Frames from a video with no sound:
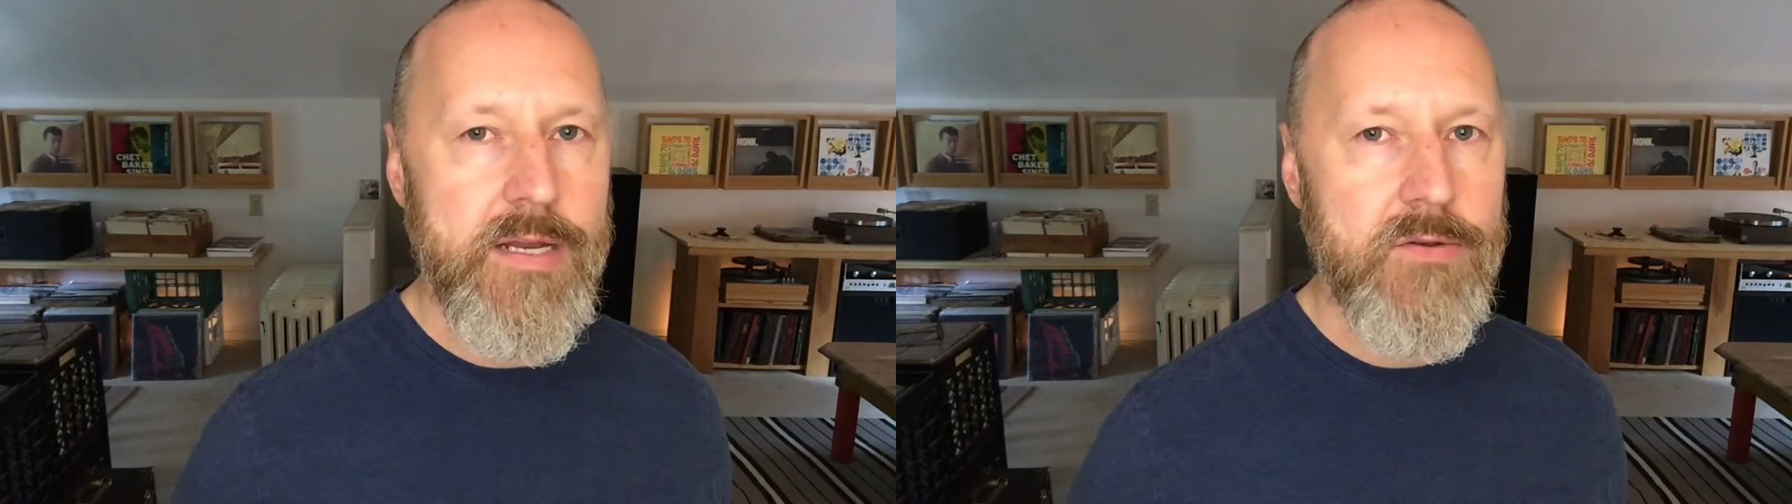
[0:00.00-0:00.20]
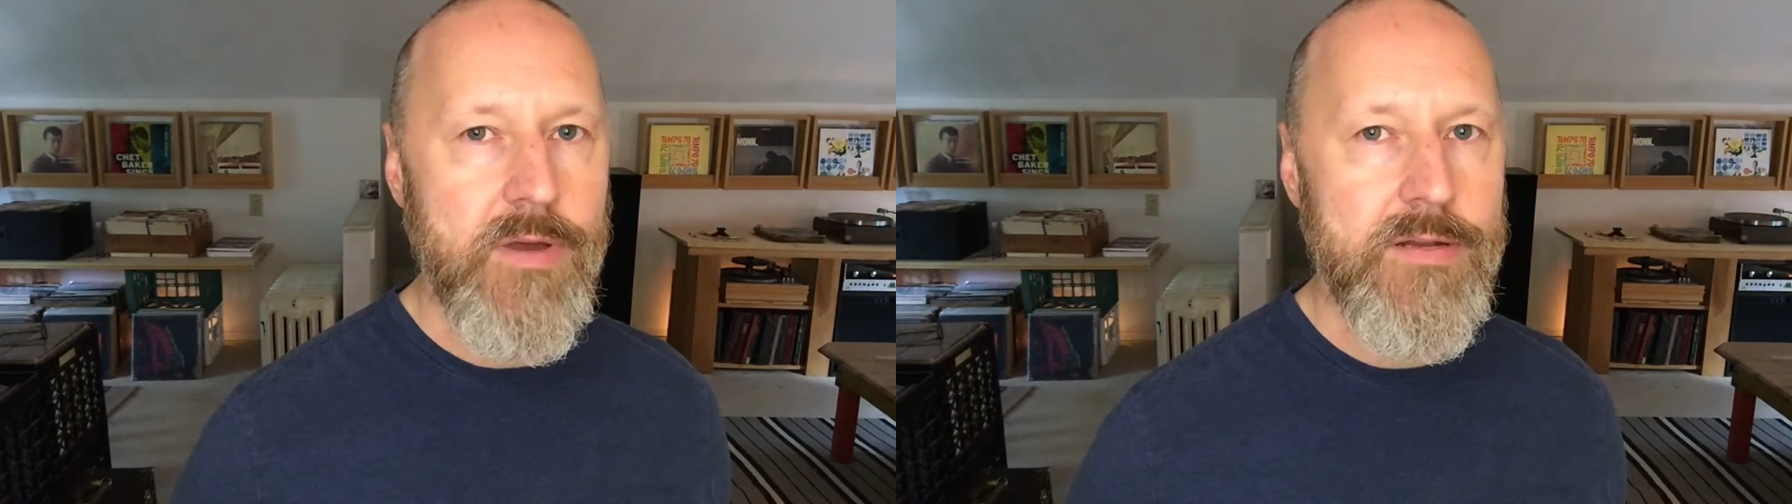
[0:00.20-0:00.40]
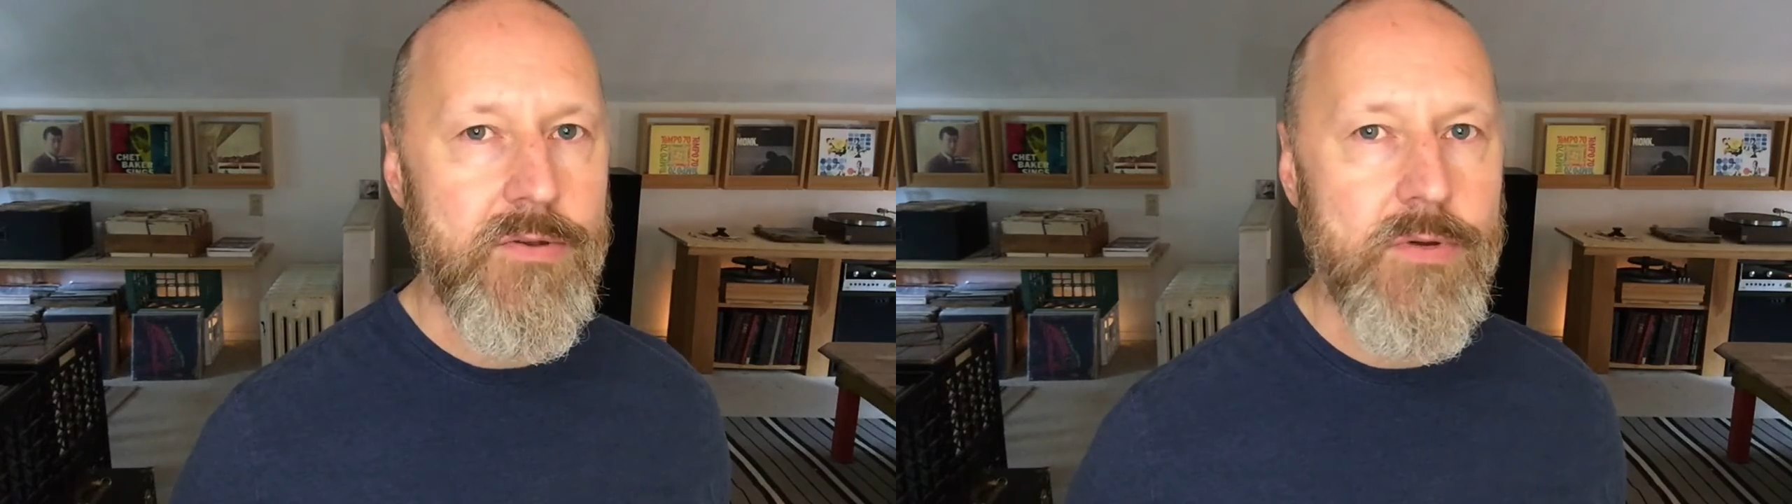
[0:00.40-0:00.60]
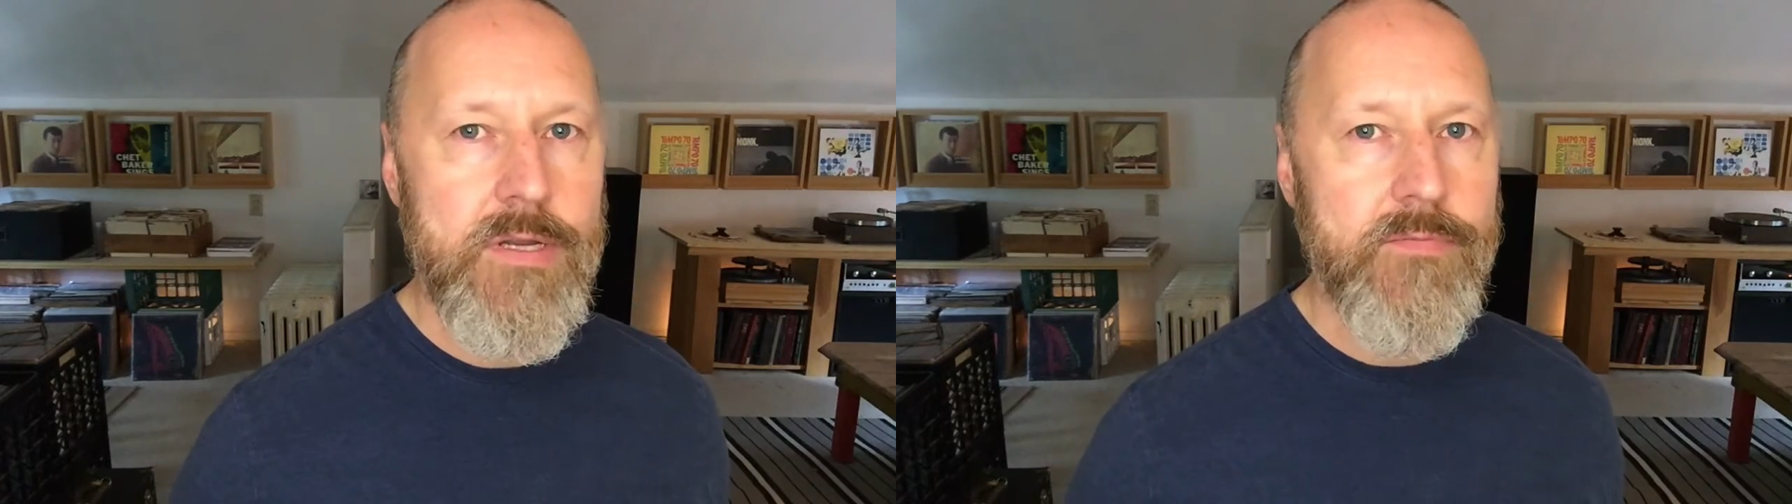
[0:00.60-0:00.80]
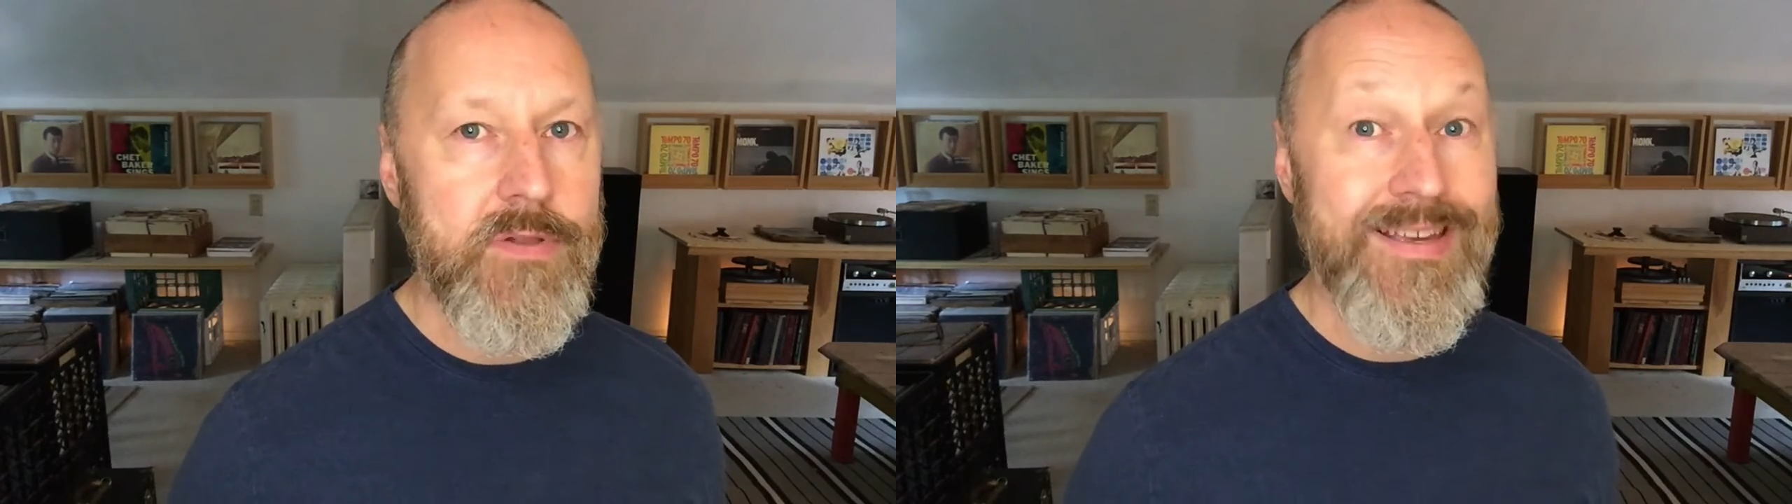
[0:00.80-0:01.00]
I try to do it
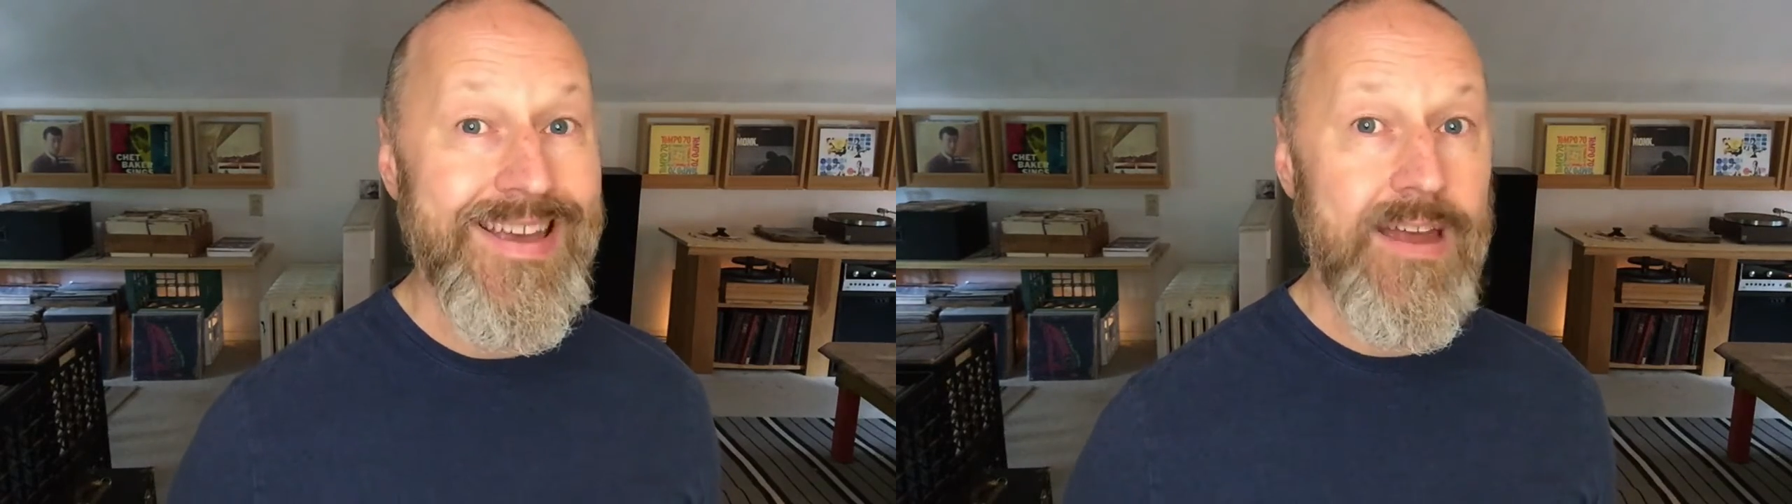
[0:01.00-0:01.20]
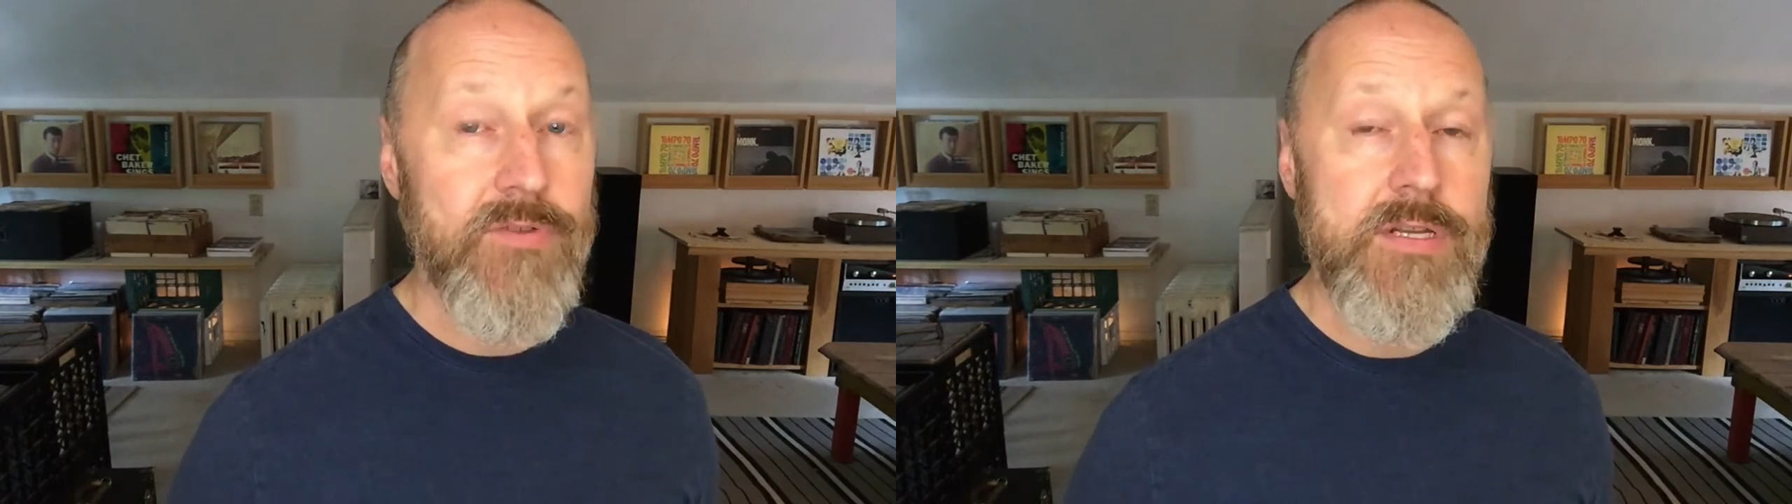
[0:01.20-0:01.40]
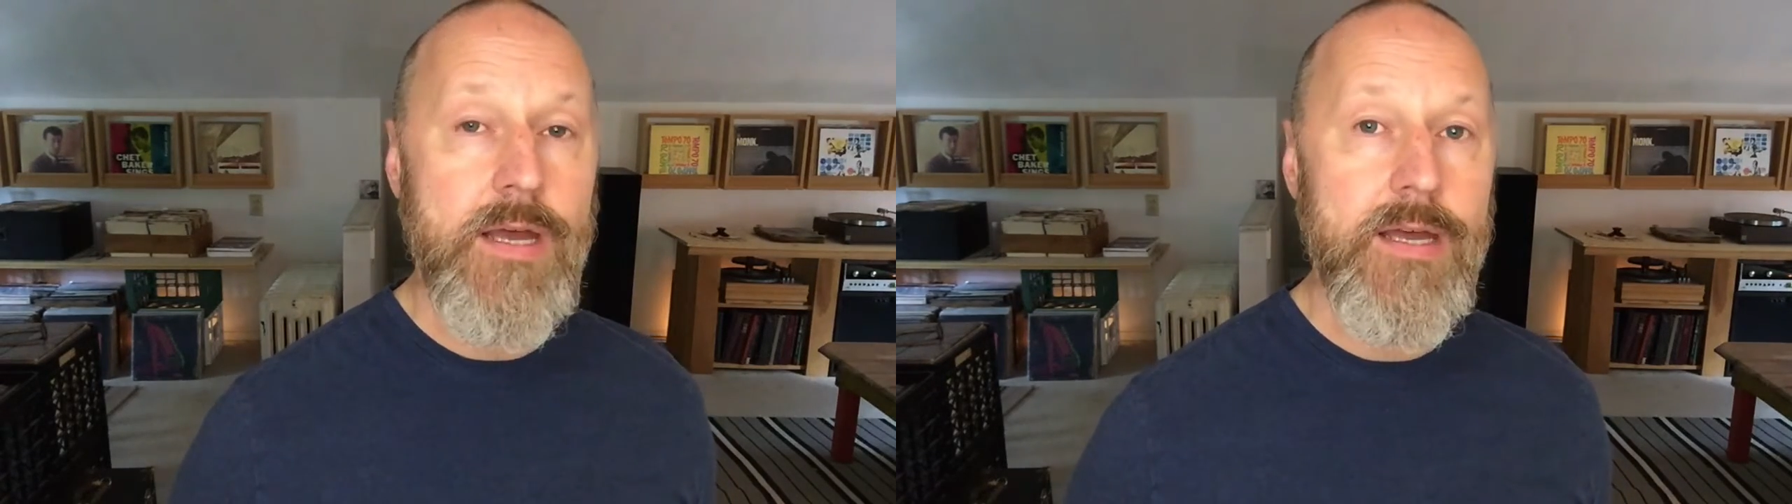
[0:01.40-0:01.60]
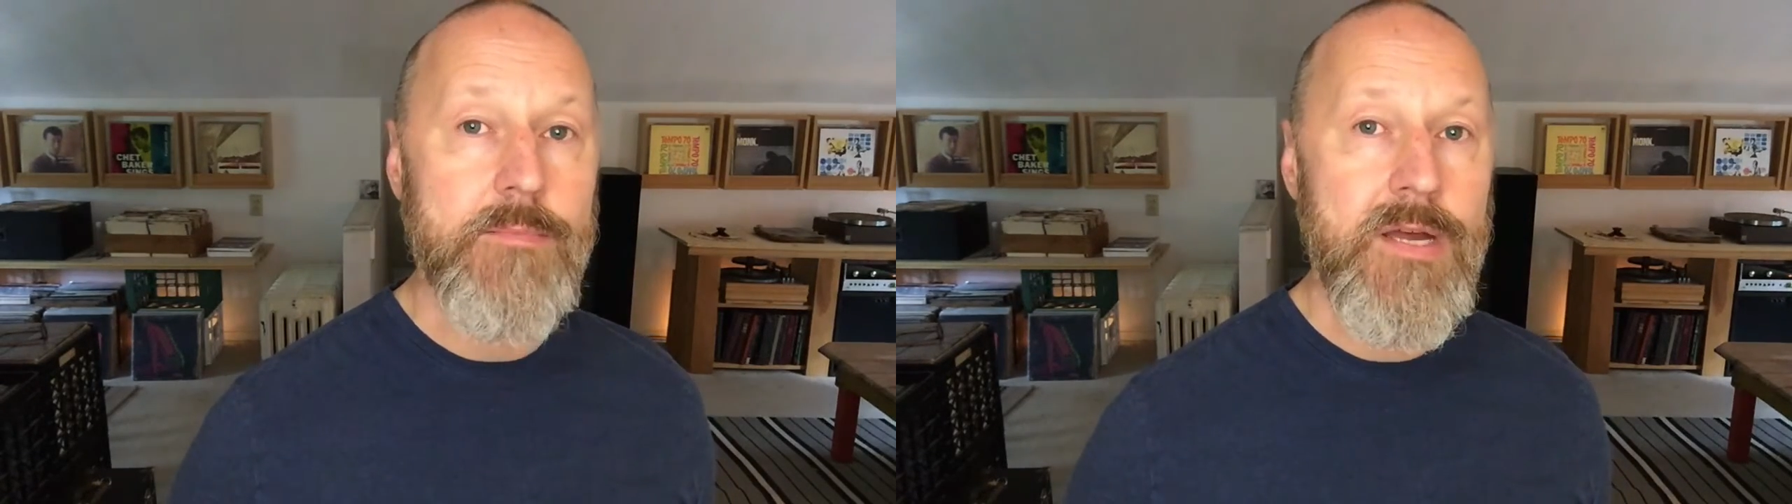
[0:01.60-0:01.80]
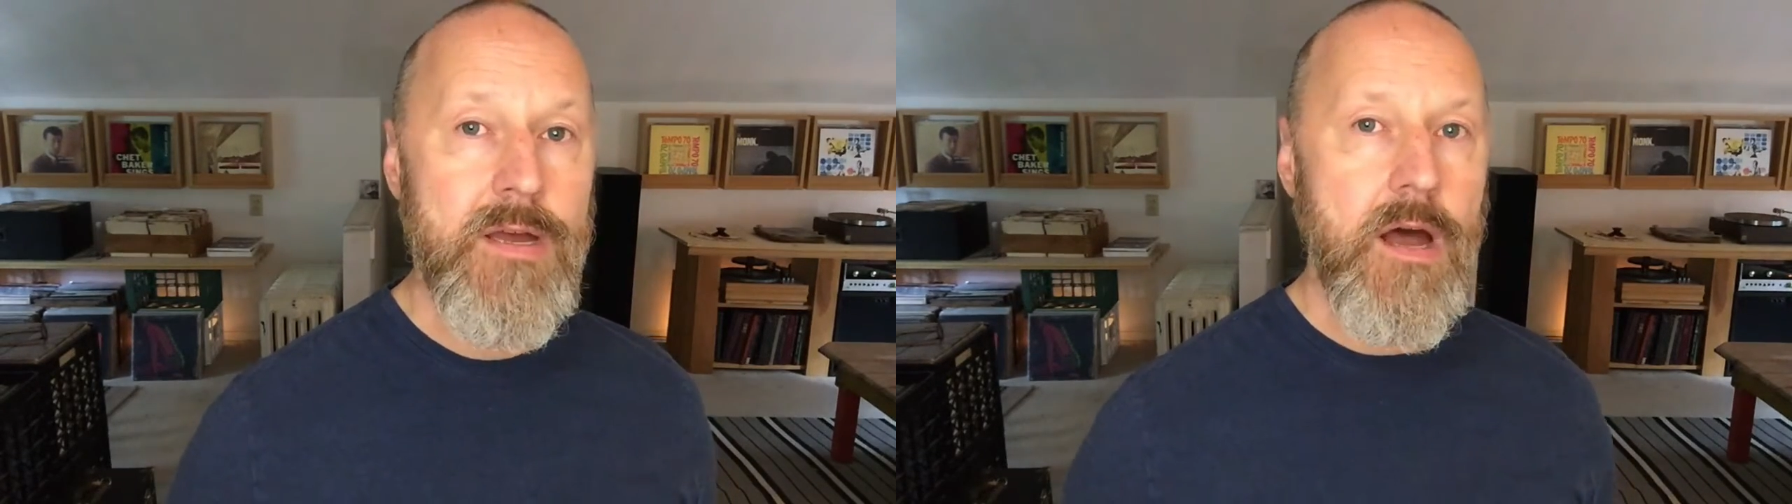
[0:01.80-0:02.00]
differently every time.